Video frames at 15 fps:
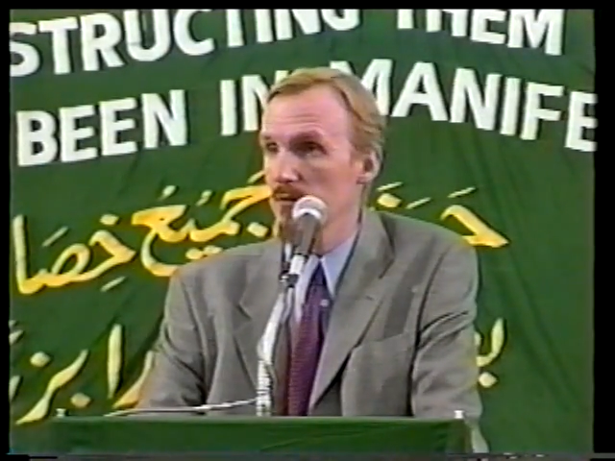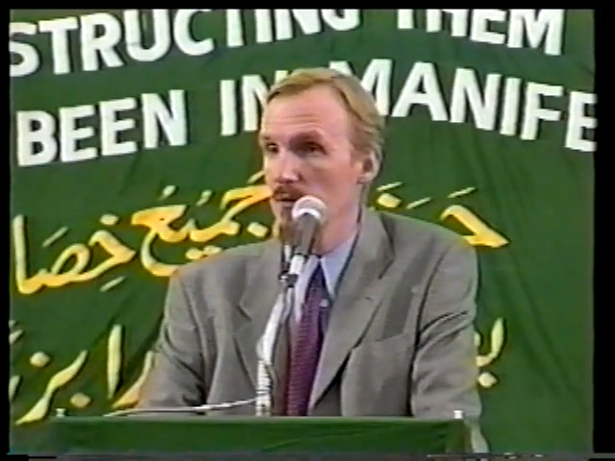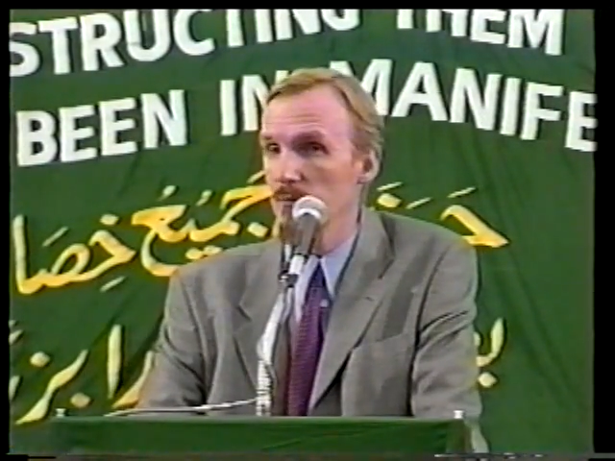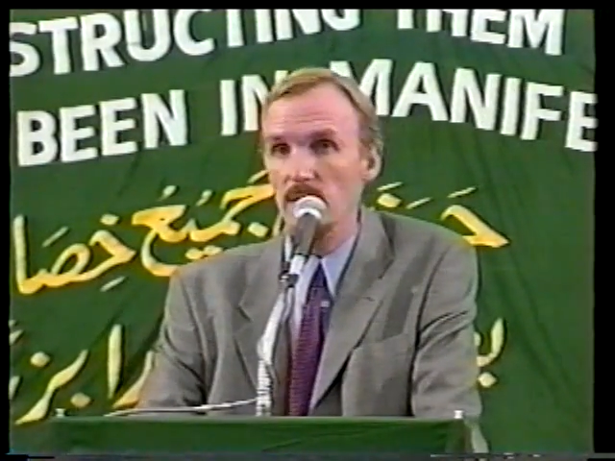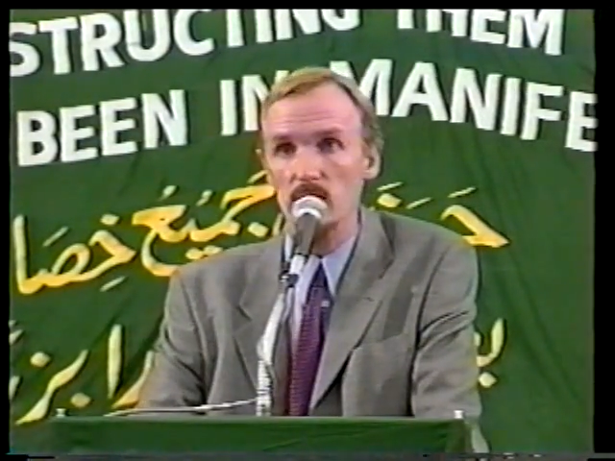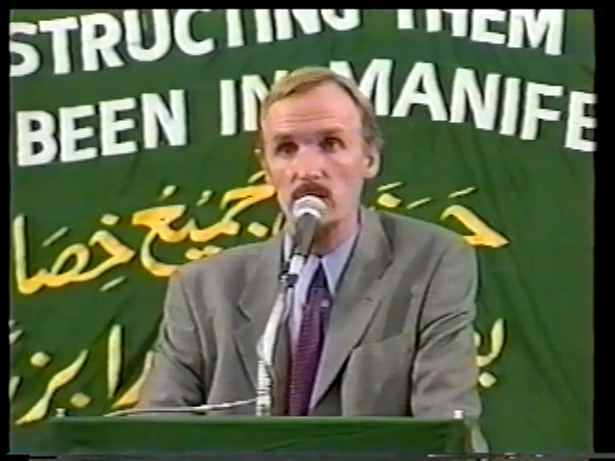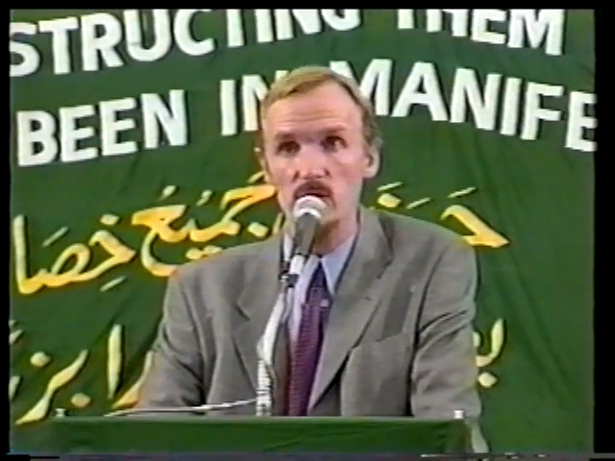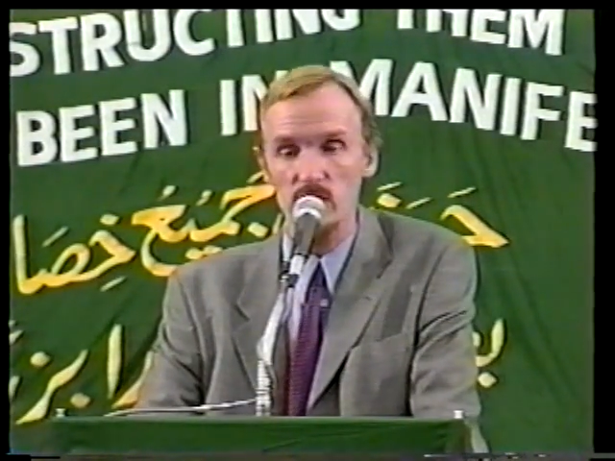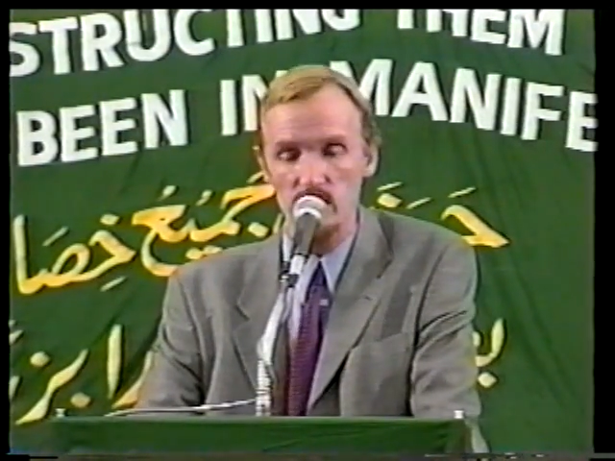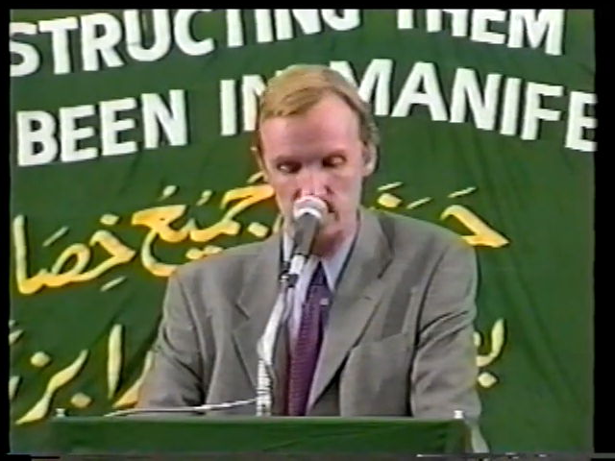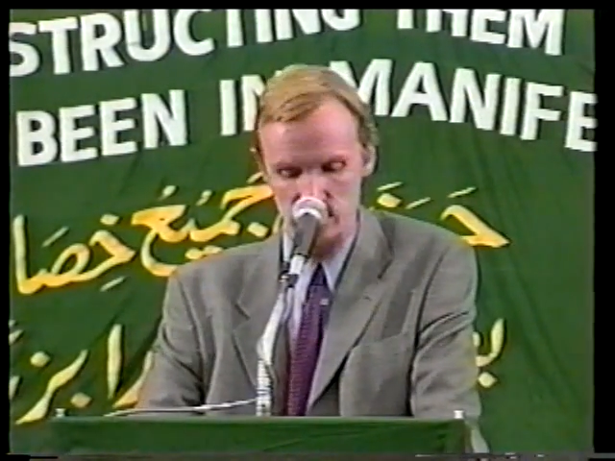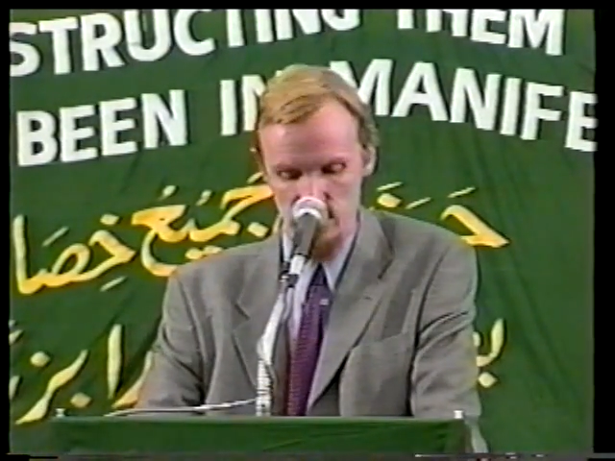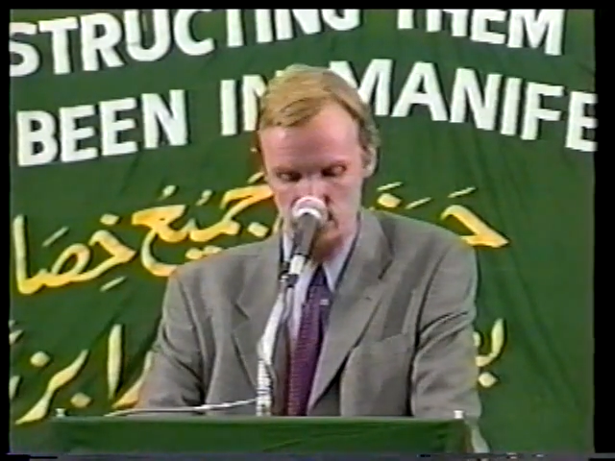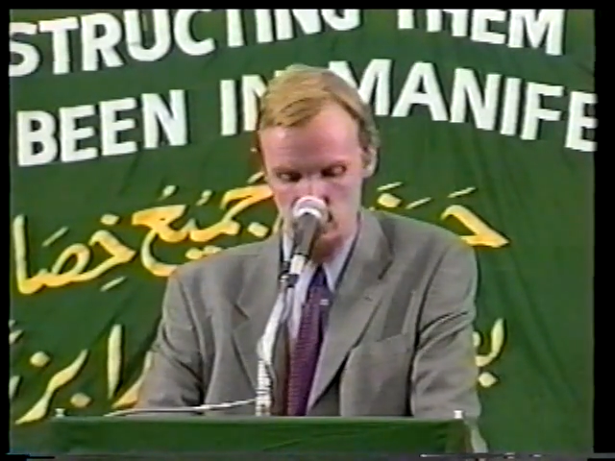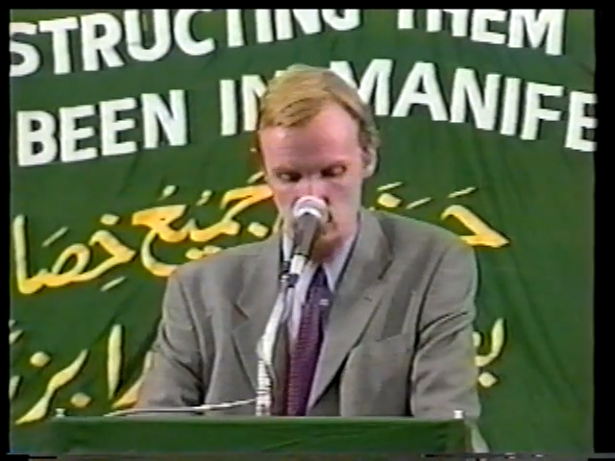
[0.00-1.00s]
about the
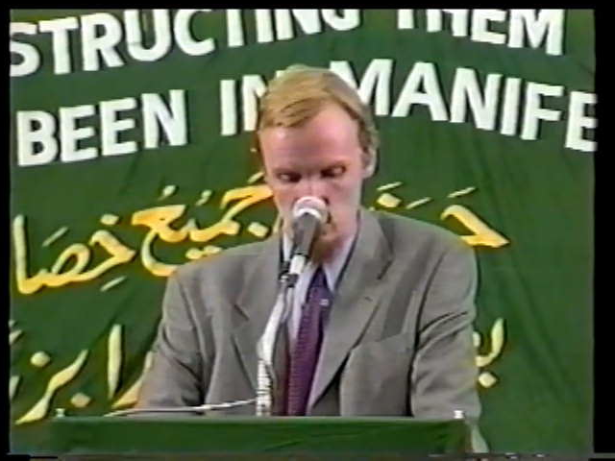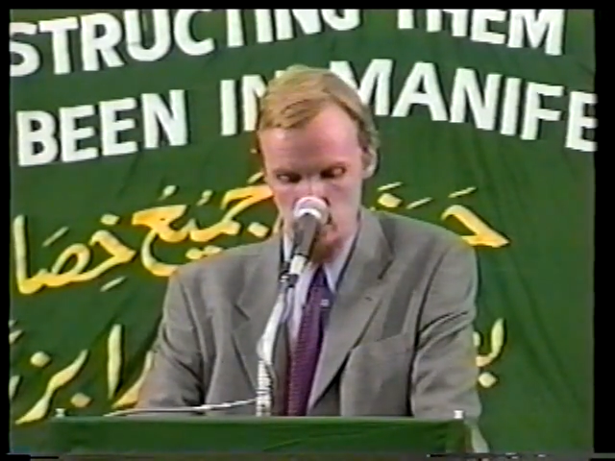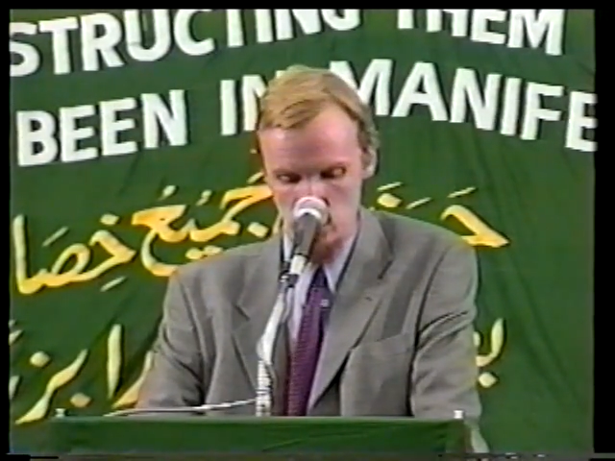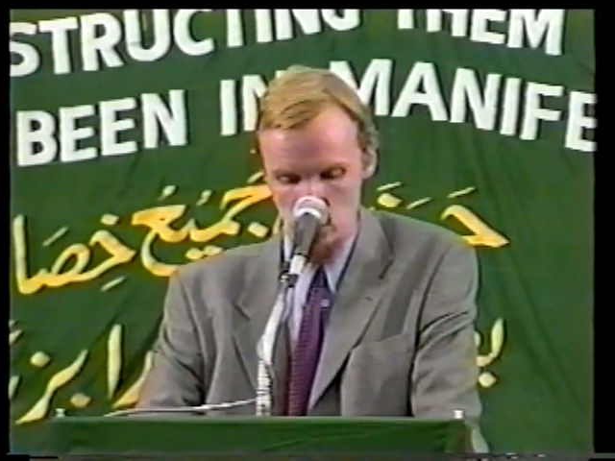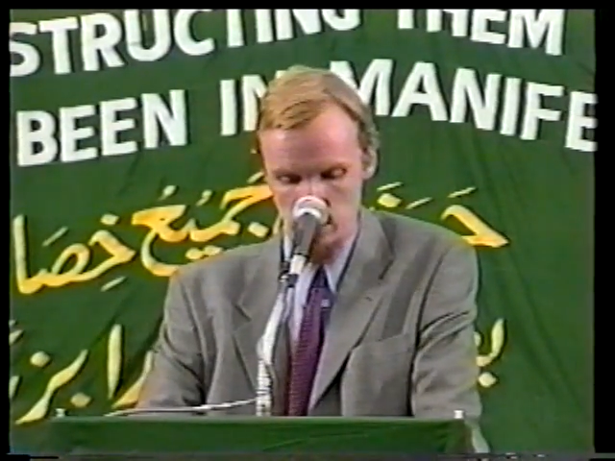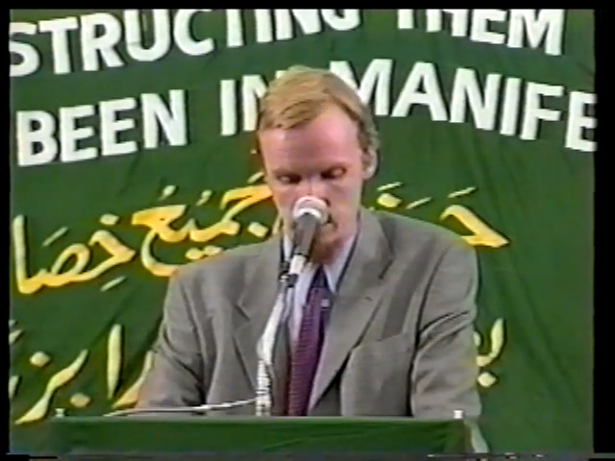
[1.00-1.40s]
sighting of the moon,